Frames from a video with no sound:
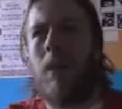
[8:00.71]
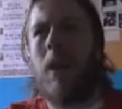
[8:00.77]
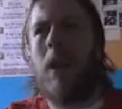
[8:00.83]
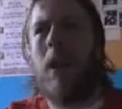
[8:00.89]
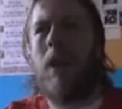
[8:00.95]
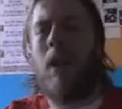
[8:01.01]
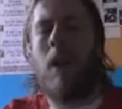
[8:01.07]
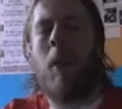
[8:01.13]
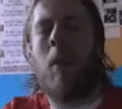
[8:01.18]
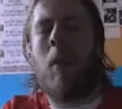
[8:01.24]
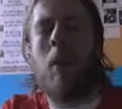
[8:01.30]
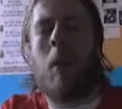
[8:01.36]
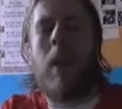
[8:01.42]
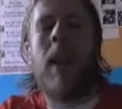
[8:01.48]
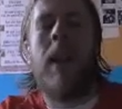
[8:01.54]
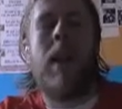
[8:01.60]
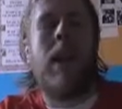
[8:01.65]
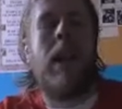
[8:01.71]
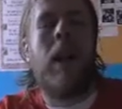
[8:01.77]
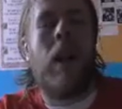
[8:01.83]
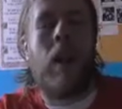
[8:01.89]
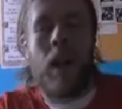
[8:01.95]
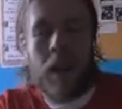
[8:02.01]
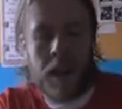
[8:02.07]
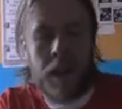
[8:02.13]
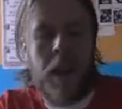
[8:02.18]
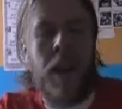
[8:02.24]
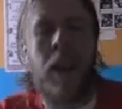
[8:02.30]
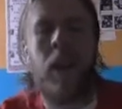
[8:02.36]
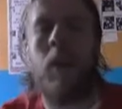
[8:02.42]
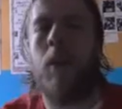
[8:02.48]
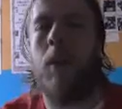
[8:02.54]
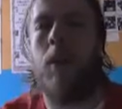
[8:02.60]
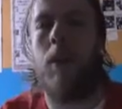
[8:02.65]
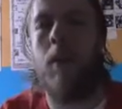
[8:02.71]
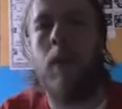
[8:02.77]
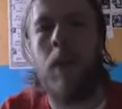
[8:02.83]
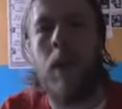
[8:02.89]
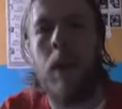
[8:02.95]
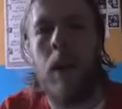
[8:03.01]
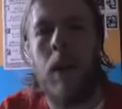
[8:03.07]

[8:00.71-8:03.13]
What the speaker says: be completely unthinkable